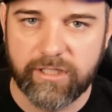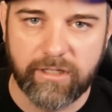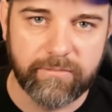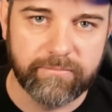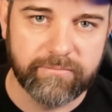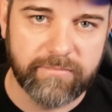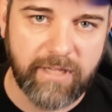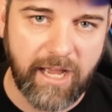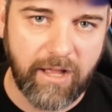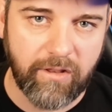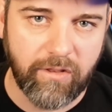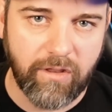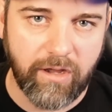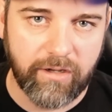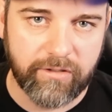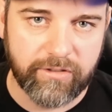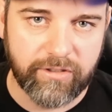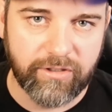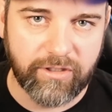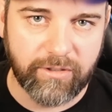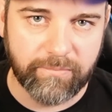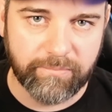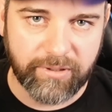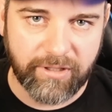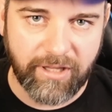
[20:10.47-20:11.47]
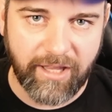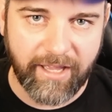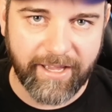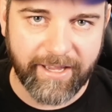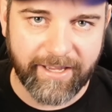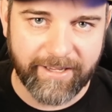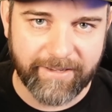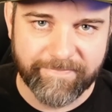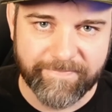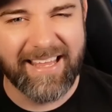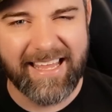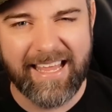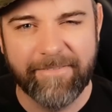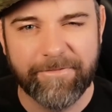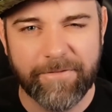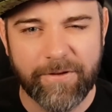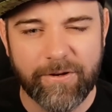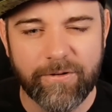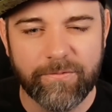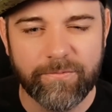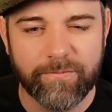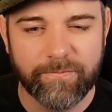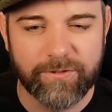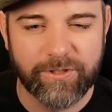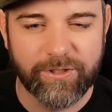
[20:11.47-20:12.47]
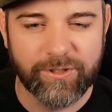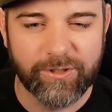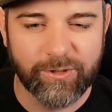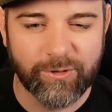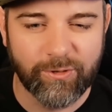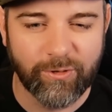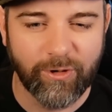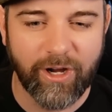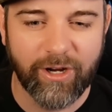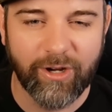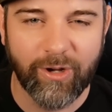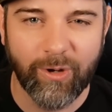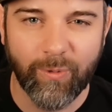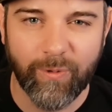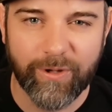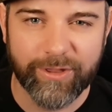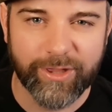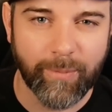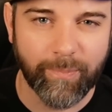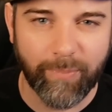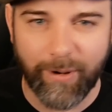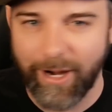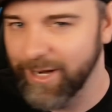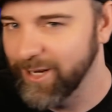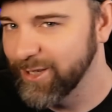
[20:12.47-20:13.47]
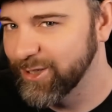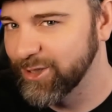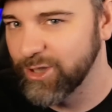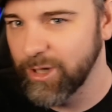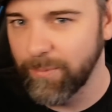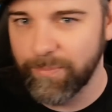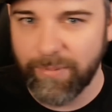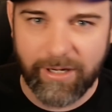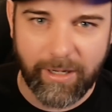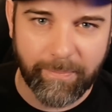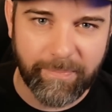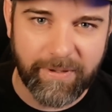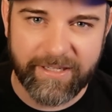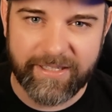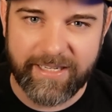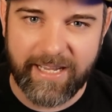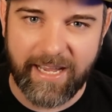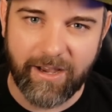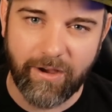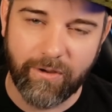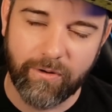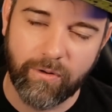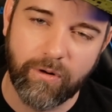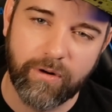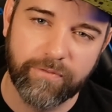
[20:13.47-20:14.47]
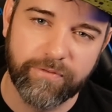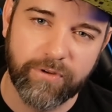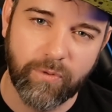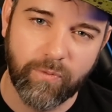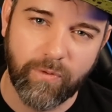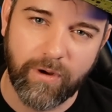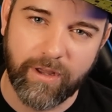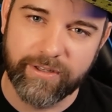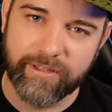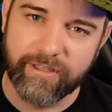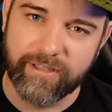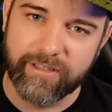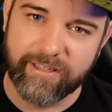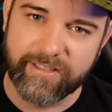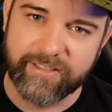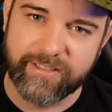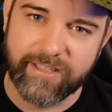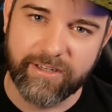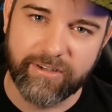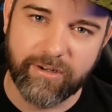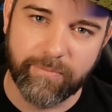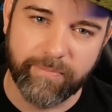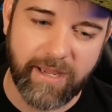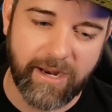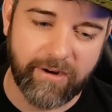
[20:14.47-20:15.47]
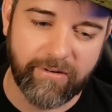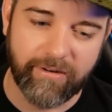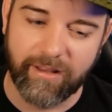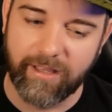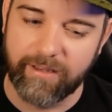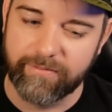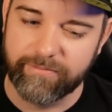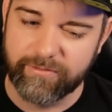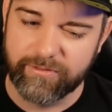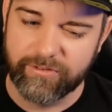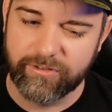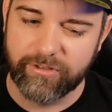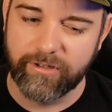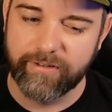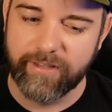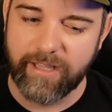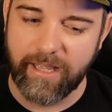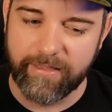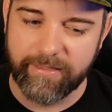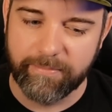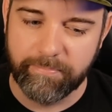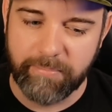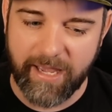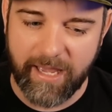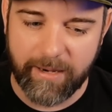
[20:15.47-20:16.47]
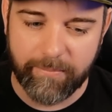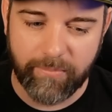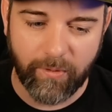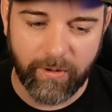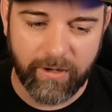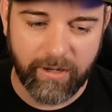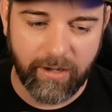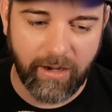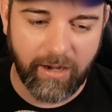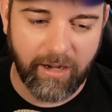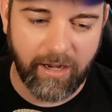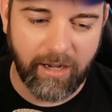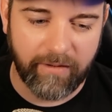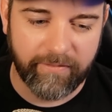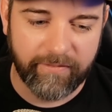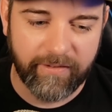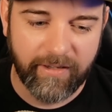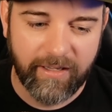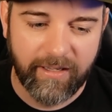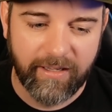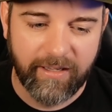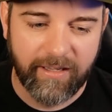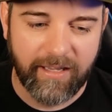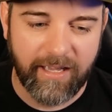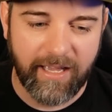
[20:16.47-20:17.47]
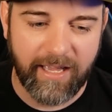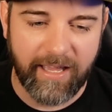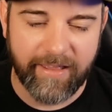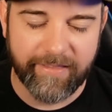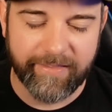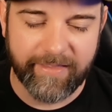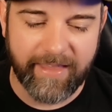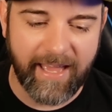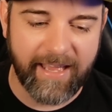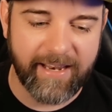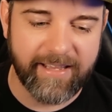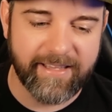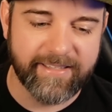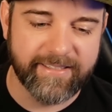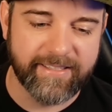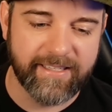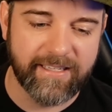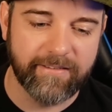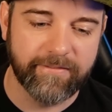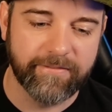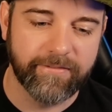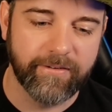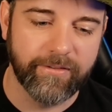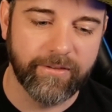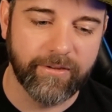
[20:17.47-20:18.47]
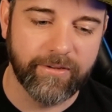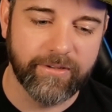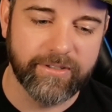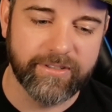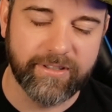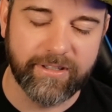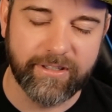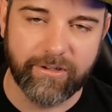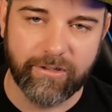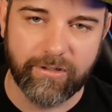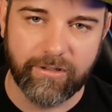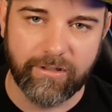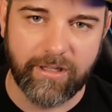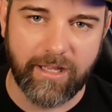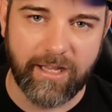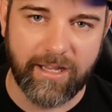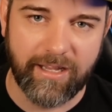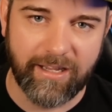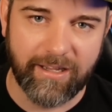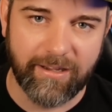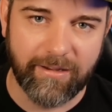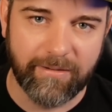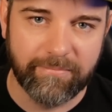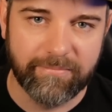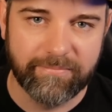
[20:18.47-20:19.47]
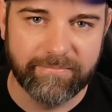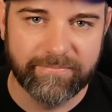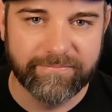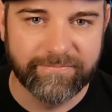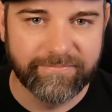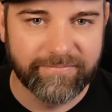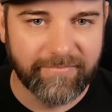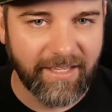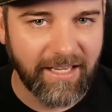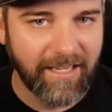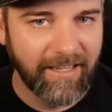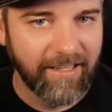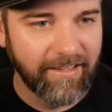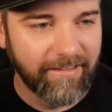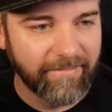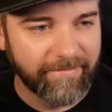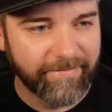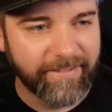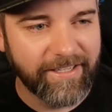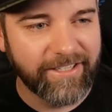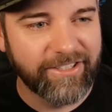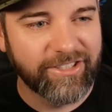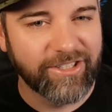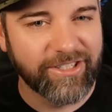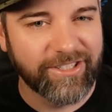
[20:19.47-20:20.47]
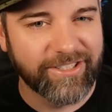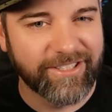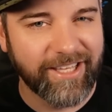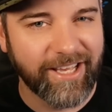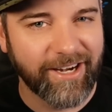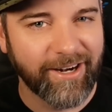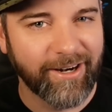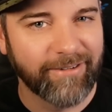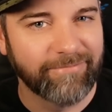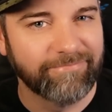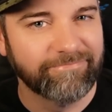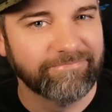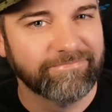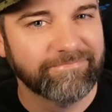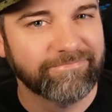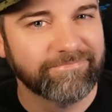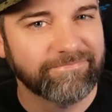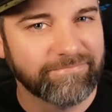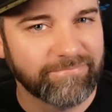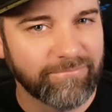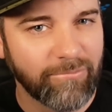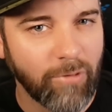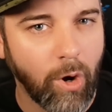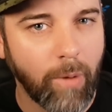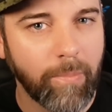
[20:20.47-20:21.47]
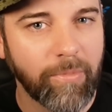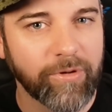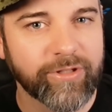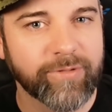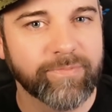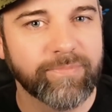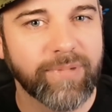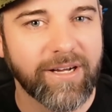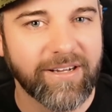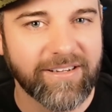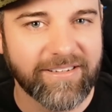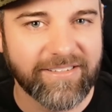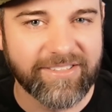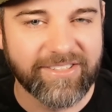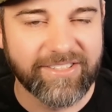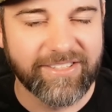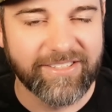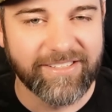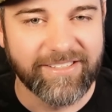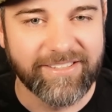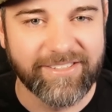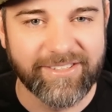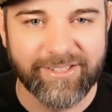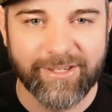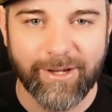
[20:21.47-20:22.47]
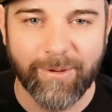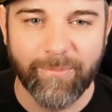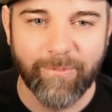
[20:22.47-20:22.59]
how long you can play. If you struggle with the brightness jumping up and down, or if you want to extend your battery life, turn that bad boy off. And that is it for those little features that are almost bugs in some